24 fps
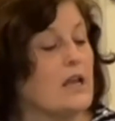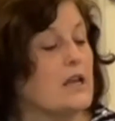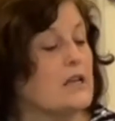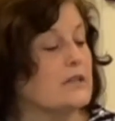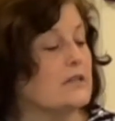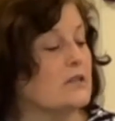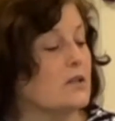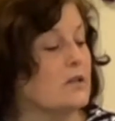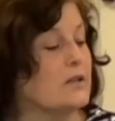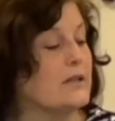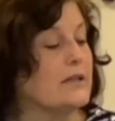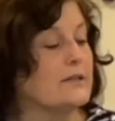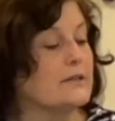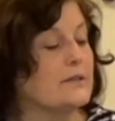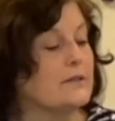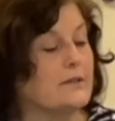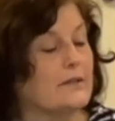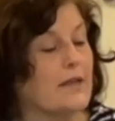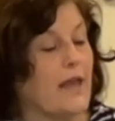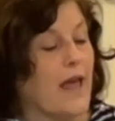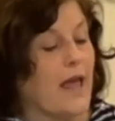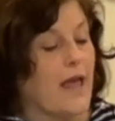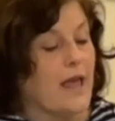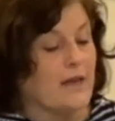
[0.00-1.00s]
So let's
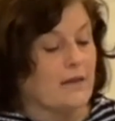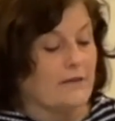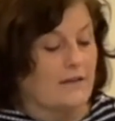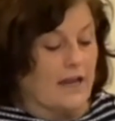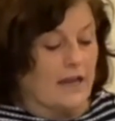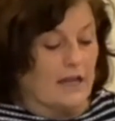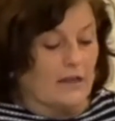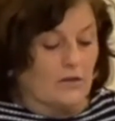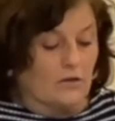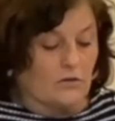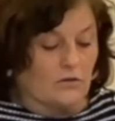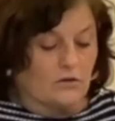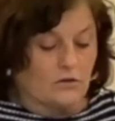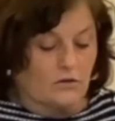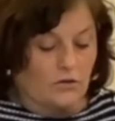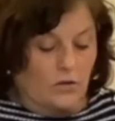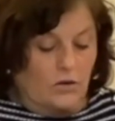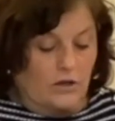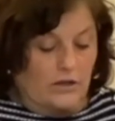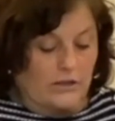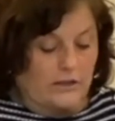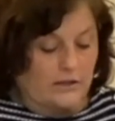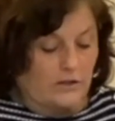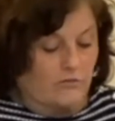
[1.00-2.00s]
say that your
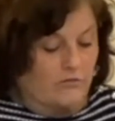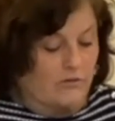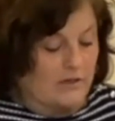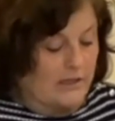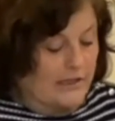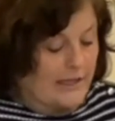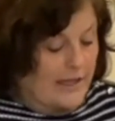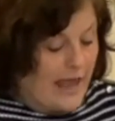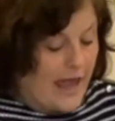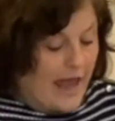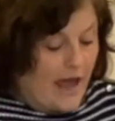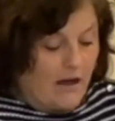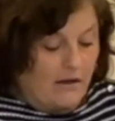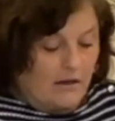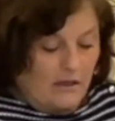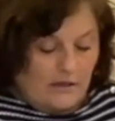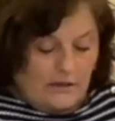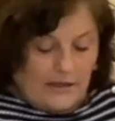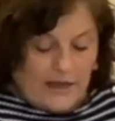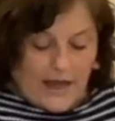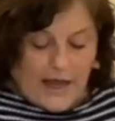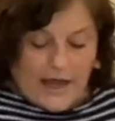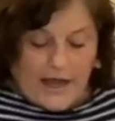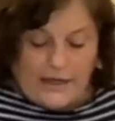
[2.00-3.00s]
soil is really
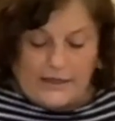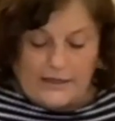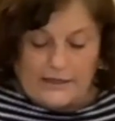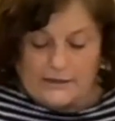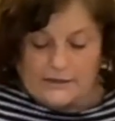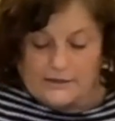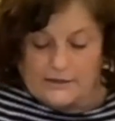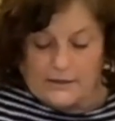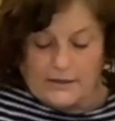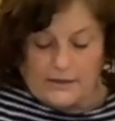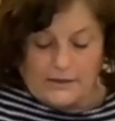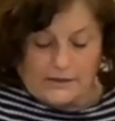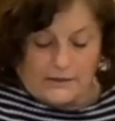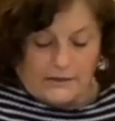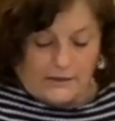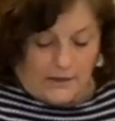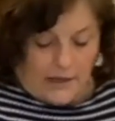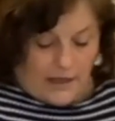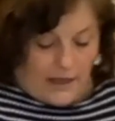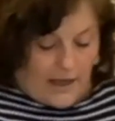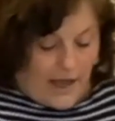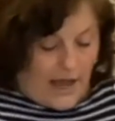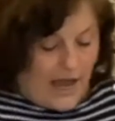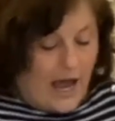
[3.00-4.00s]
alkaline, it's
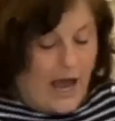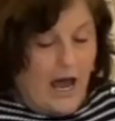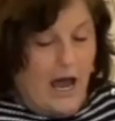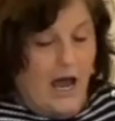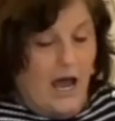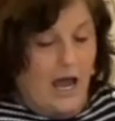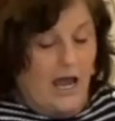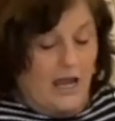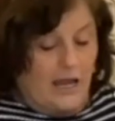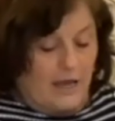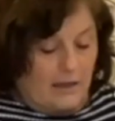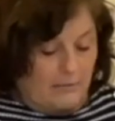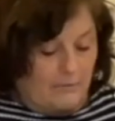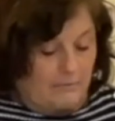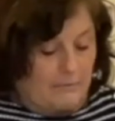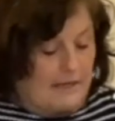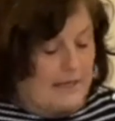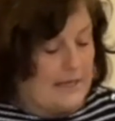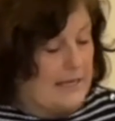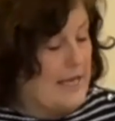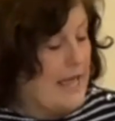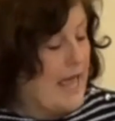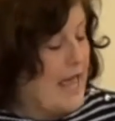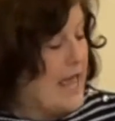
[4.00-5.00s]
a high
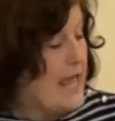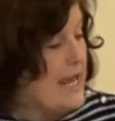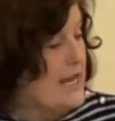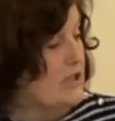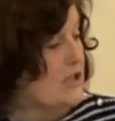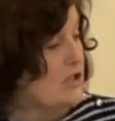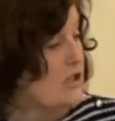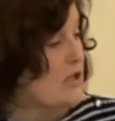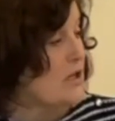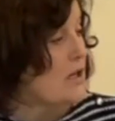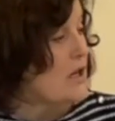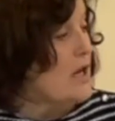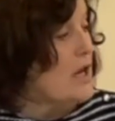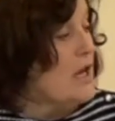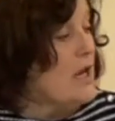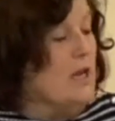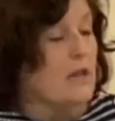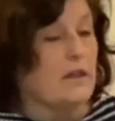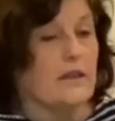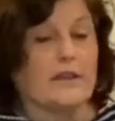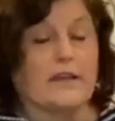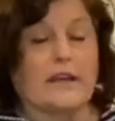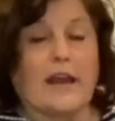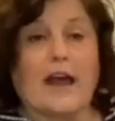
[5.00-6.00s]
pH,
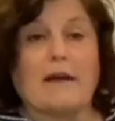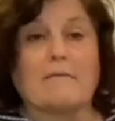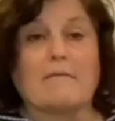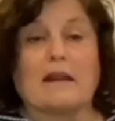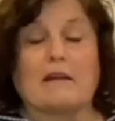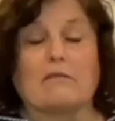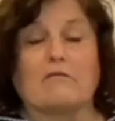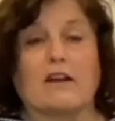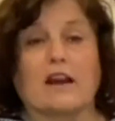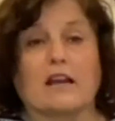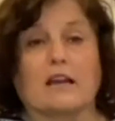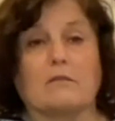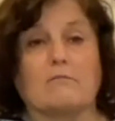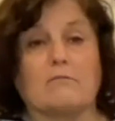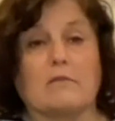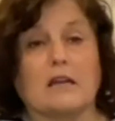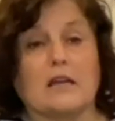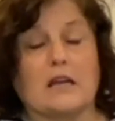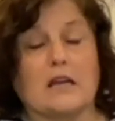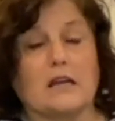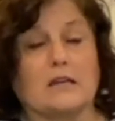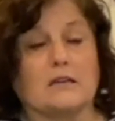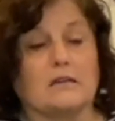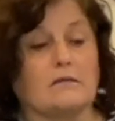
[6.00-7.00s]
then I may
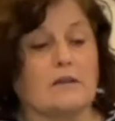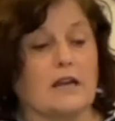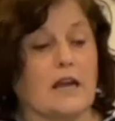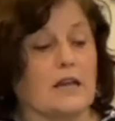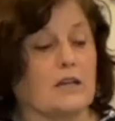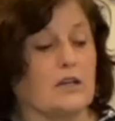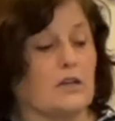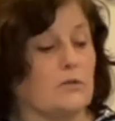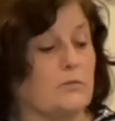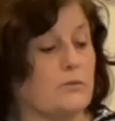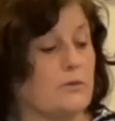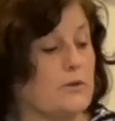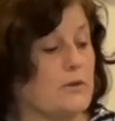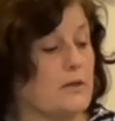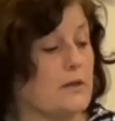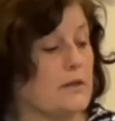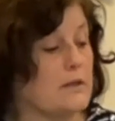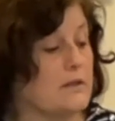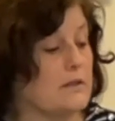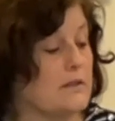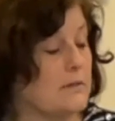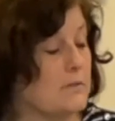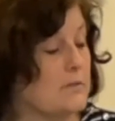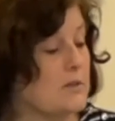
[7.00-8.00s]
recommend that you
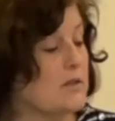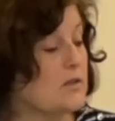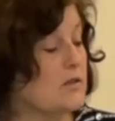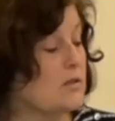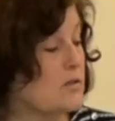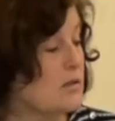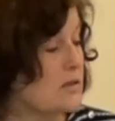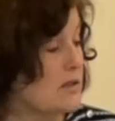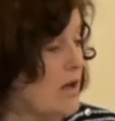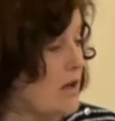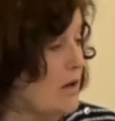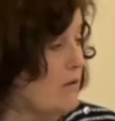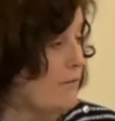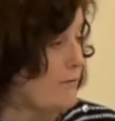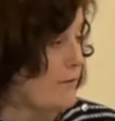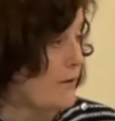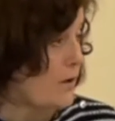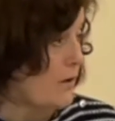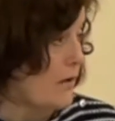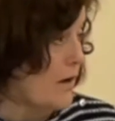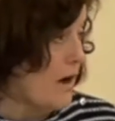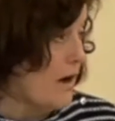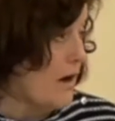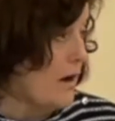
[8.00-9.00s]
put some
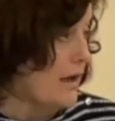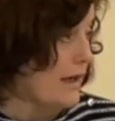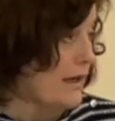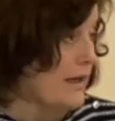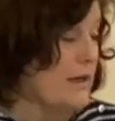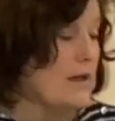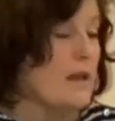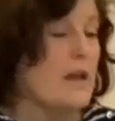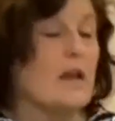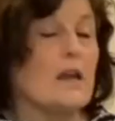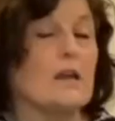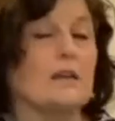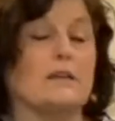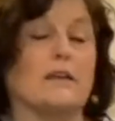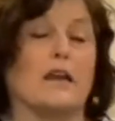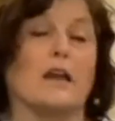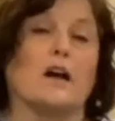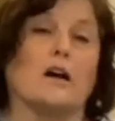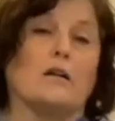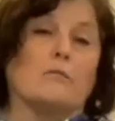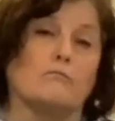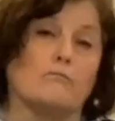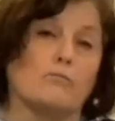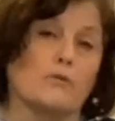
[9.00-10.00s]
sulfur on it to
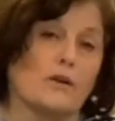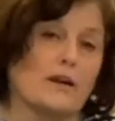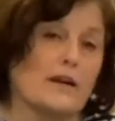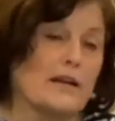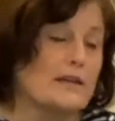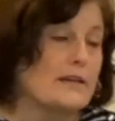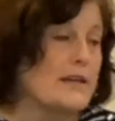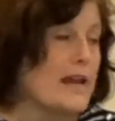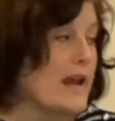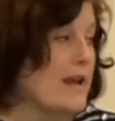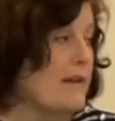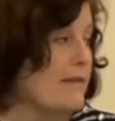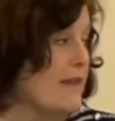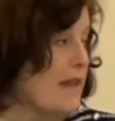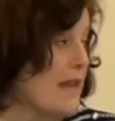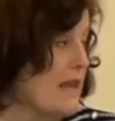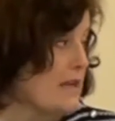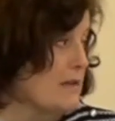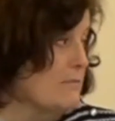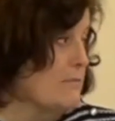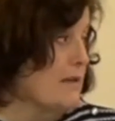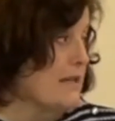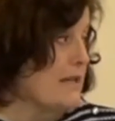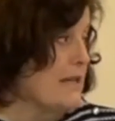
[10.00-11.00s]
help bring down
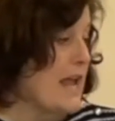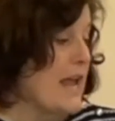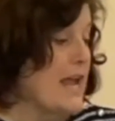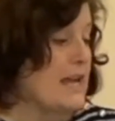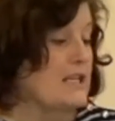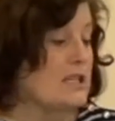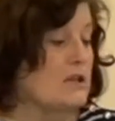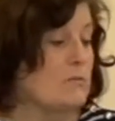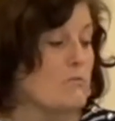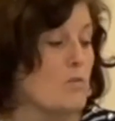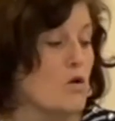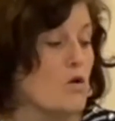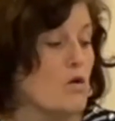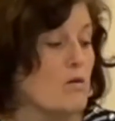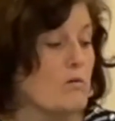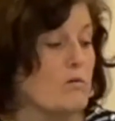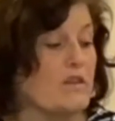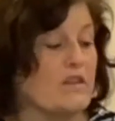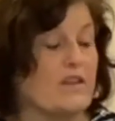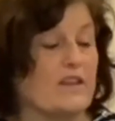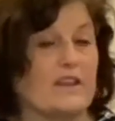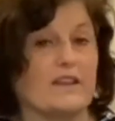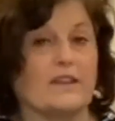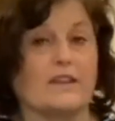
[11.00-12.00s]
that pH more
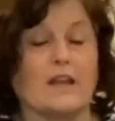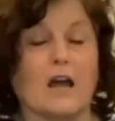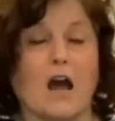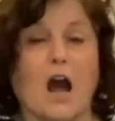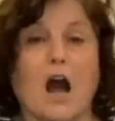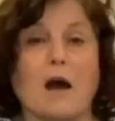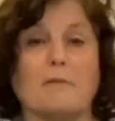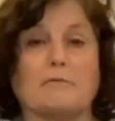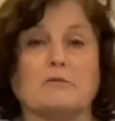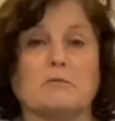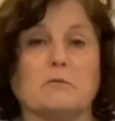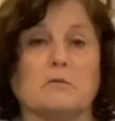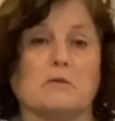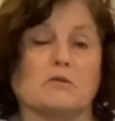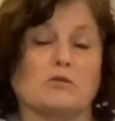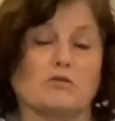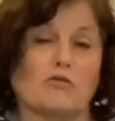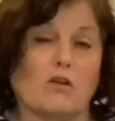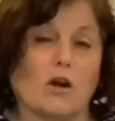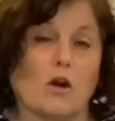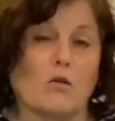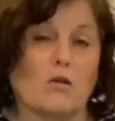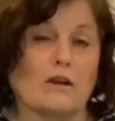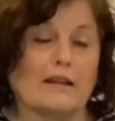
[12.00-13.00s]
within the optimal
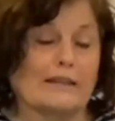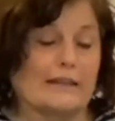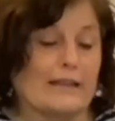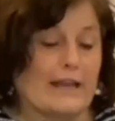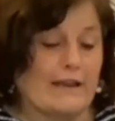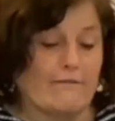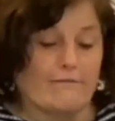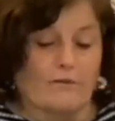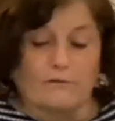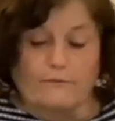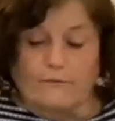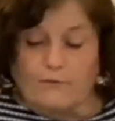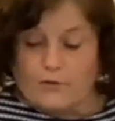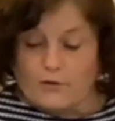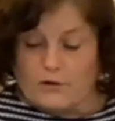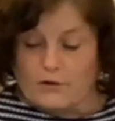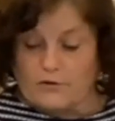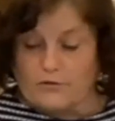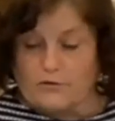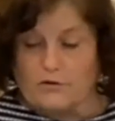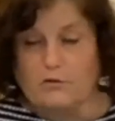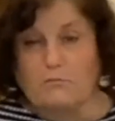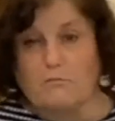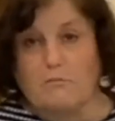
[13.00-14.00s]
growing level for
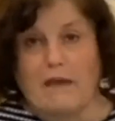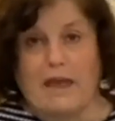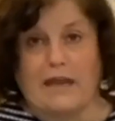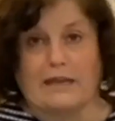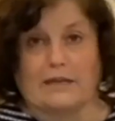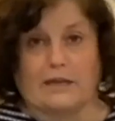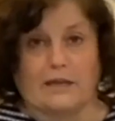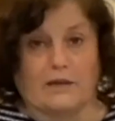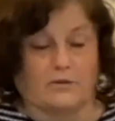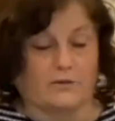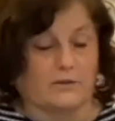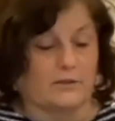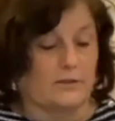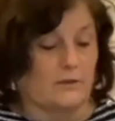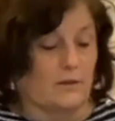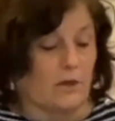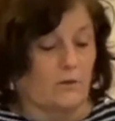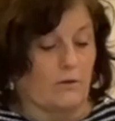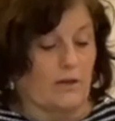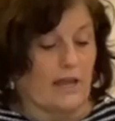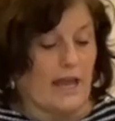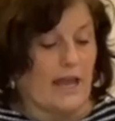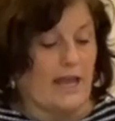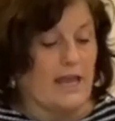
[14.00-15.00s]
your tomatoes,
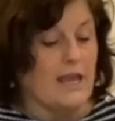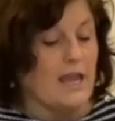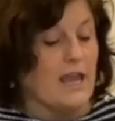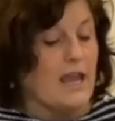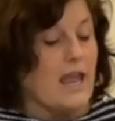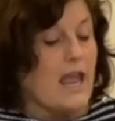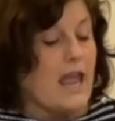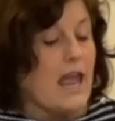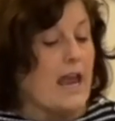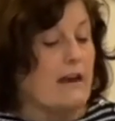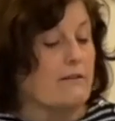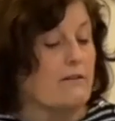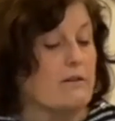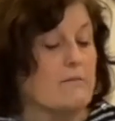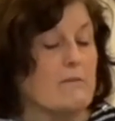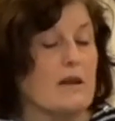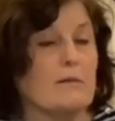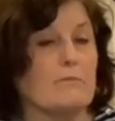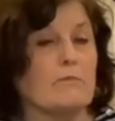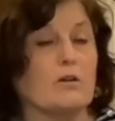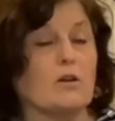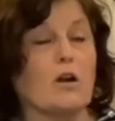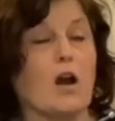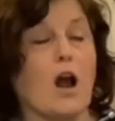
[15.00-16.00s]
okay? And
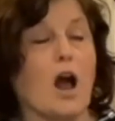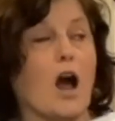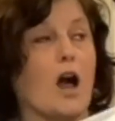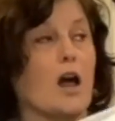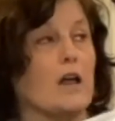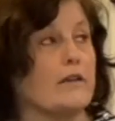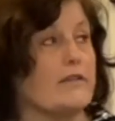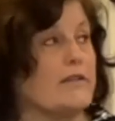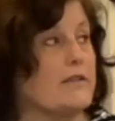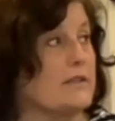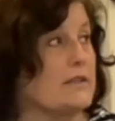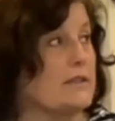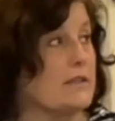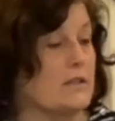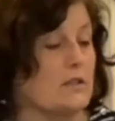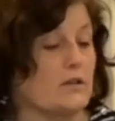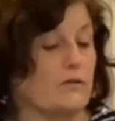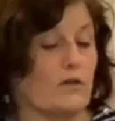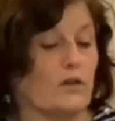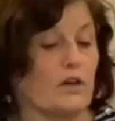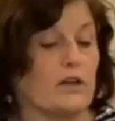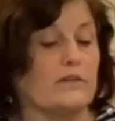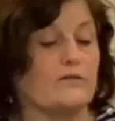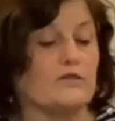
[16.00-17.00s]
remember, all of this
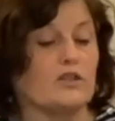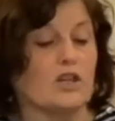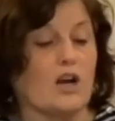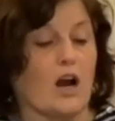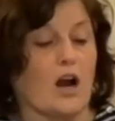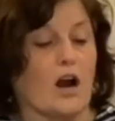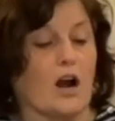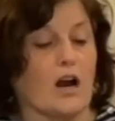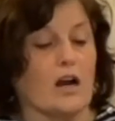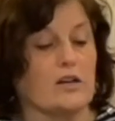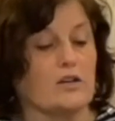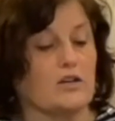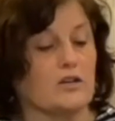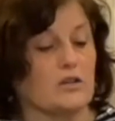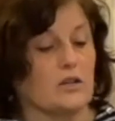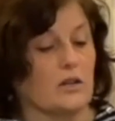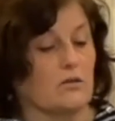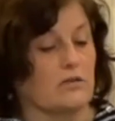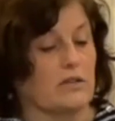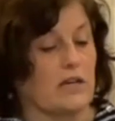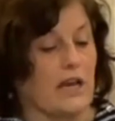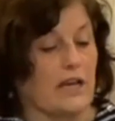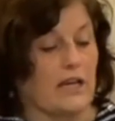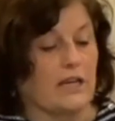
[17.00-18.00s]
is free of charge,
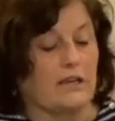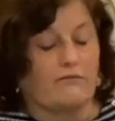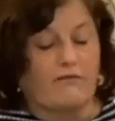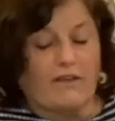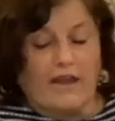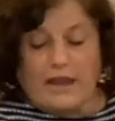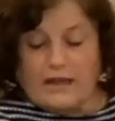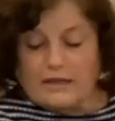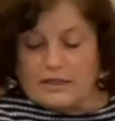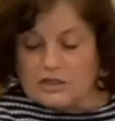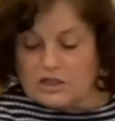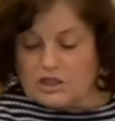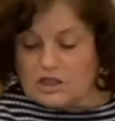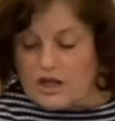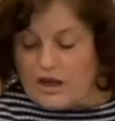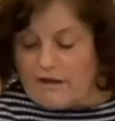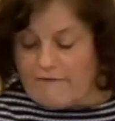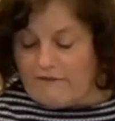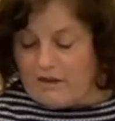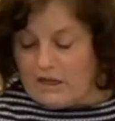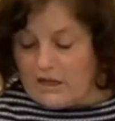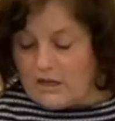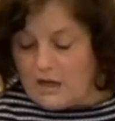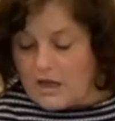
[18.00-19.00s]
so take advantage
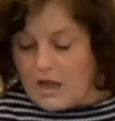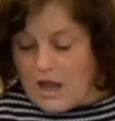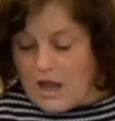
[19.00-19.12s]
of it.